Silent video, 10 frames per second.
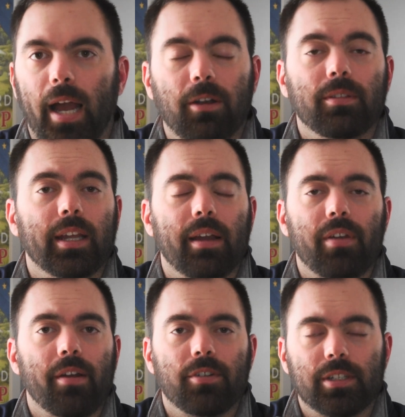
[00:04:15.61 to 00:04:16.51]
I don't think I've
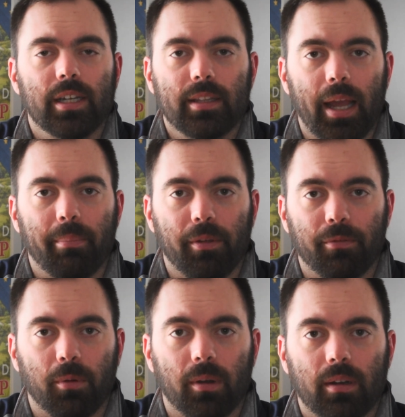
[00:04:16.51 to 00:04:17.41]
ever done that
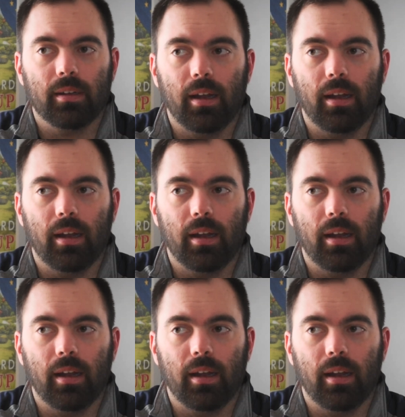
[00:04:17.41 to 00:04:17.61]
before.